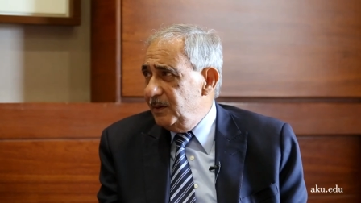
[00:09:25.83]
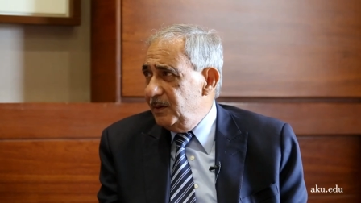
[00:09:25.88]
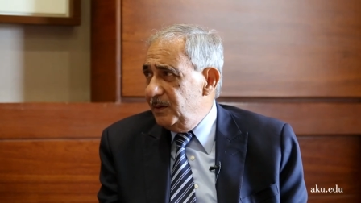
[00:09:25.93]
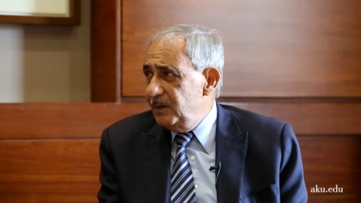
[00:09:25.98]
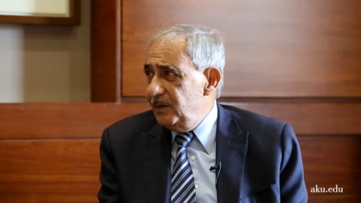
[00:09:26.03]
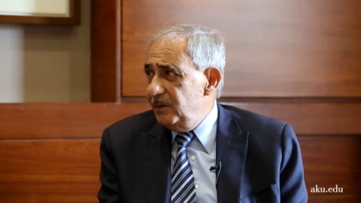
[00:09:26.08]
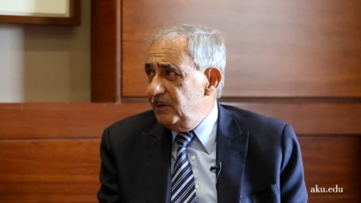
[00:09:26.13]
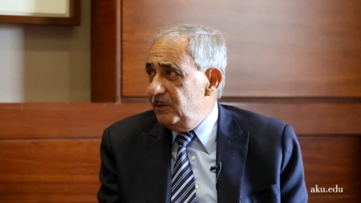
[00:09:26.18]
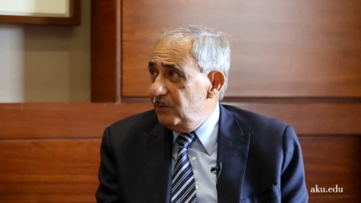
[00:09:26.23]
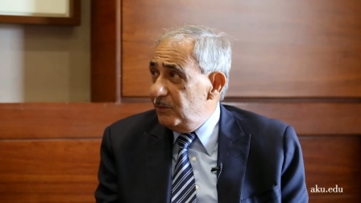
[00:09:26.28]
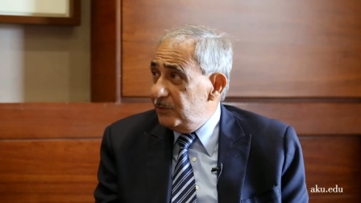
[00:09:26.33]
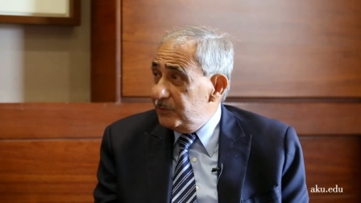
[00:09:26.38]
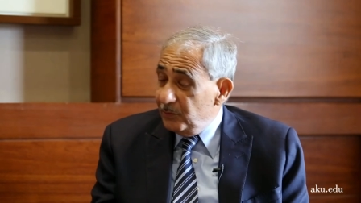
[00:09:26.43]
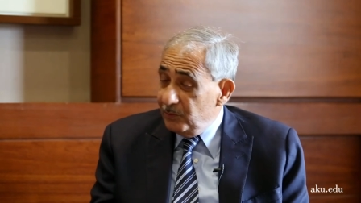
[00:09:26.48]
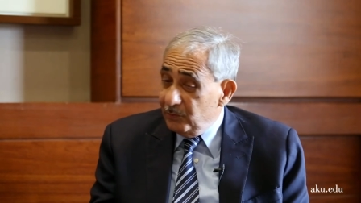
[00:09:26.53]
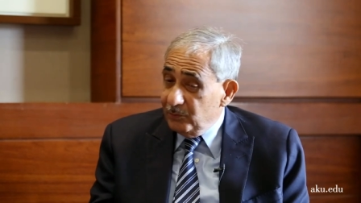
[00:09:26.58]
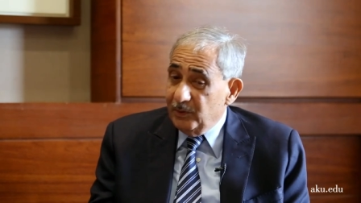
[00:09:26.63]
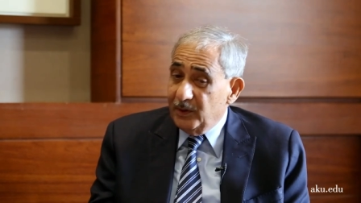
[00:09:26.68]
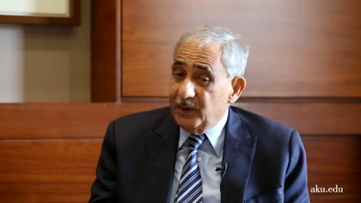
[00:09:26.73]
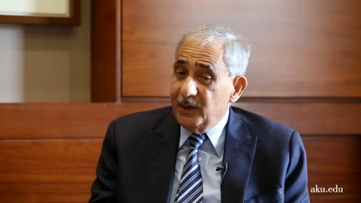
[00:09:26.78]
uh, also
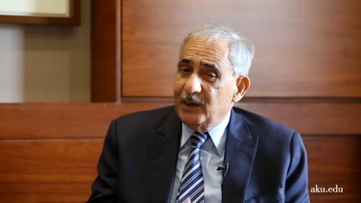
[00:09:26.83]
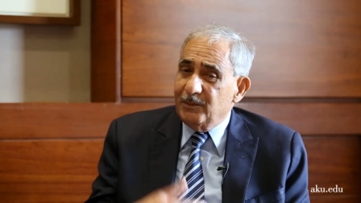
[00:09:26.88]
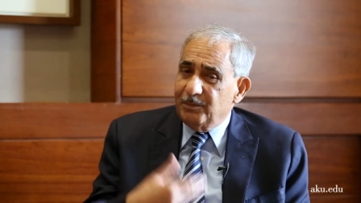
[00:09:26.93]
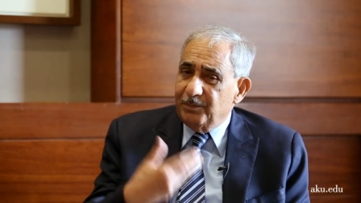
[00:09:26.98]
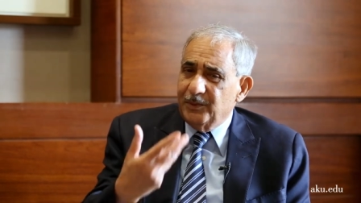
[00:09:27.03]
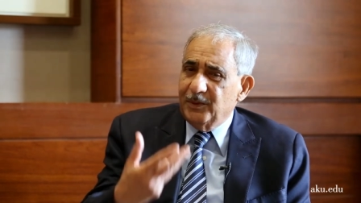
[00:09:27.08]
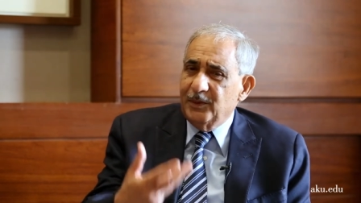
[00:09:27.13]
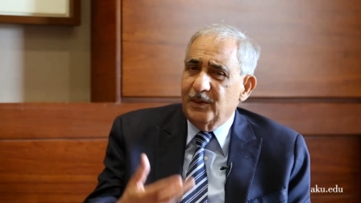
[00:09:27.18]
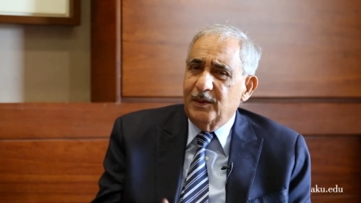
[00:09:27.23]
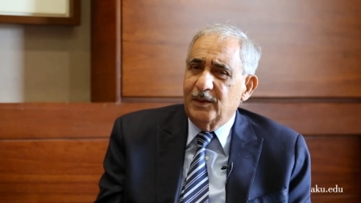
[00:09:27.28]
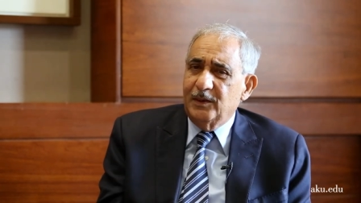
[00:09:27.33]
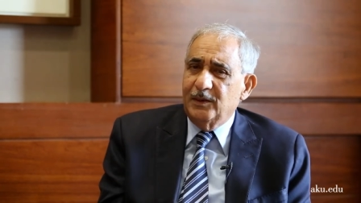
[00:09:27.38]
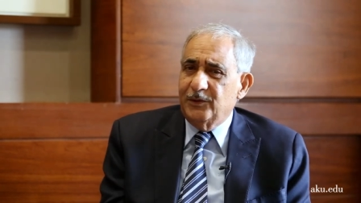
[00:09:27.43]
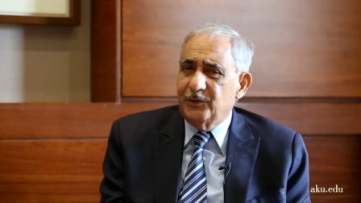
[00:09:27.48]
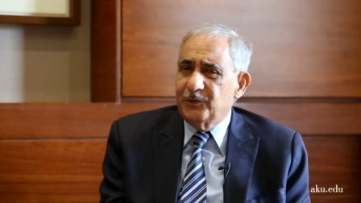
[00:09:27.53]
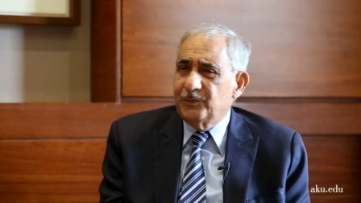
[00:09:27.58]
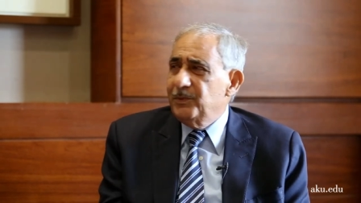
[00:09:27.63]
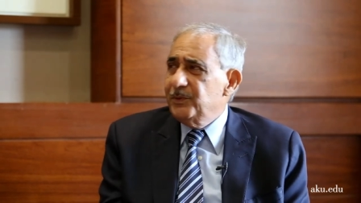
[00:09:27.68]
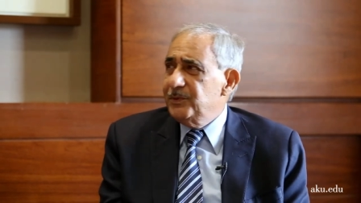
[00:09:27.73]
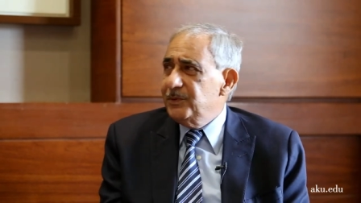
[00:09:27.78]
to help this
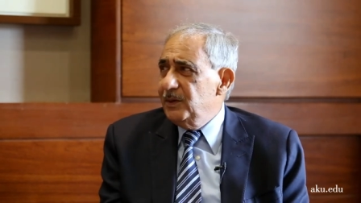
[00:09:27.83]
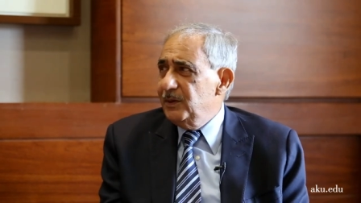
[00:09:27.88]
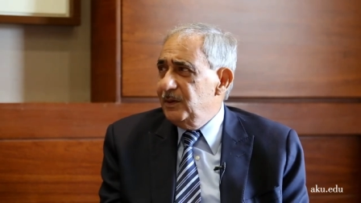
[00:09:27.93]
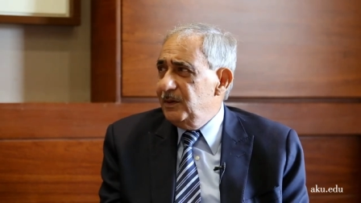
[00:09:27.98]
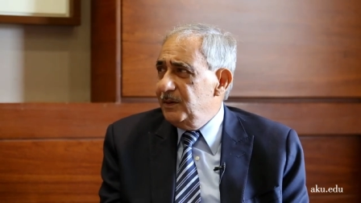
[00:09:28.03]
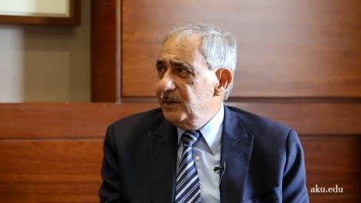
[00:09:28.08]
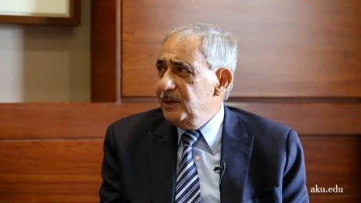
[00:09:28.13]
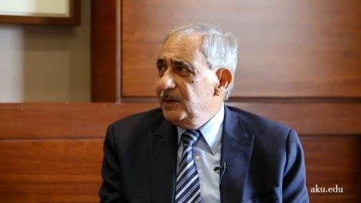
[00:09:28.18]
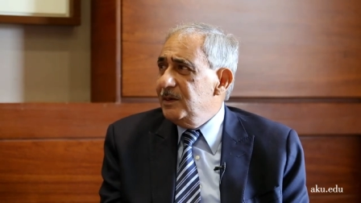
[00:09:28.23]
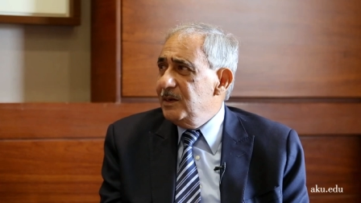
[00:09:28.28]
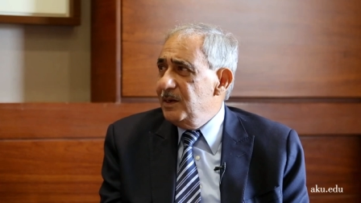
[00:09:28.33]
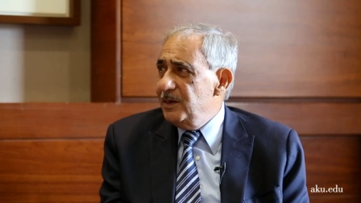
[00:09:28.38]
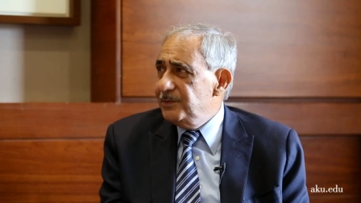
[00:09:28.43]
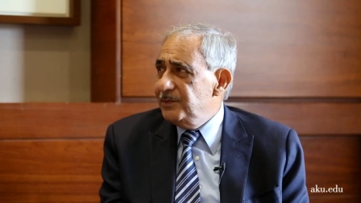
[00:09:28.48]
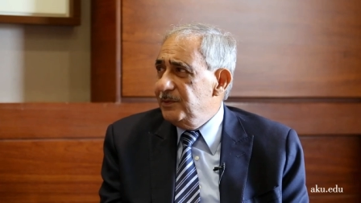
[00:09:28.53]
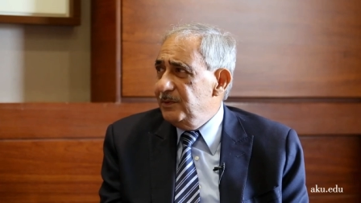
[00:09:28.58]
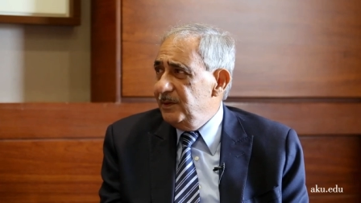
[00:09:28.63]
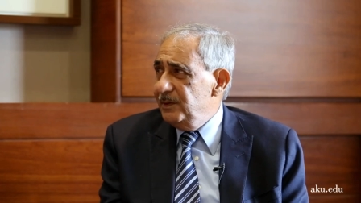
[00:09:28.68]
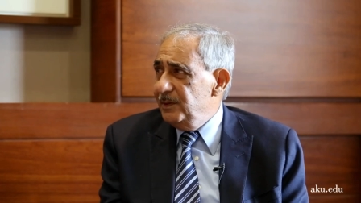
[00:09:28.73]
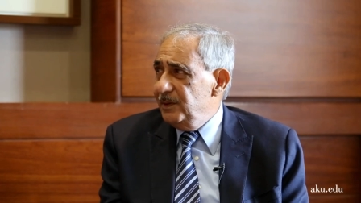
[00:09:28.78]
specialty
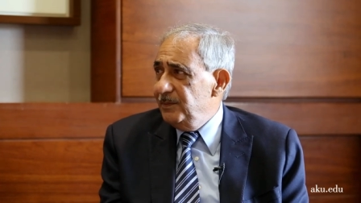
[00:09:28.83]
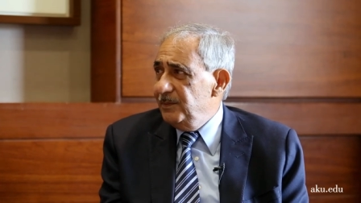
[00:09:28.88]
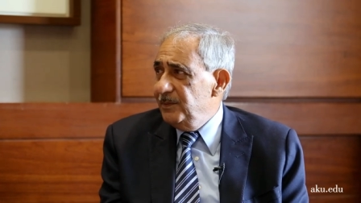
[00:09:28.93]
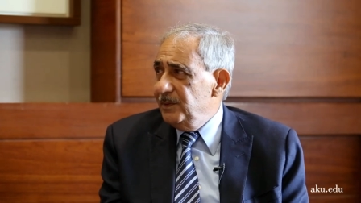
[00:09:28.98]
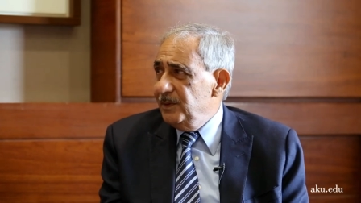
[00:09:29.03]
nationally.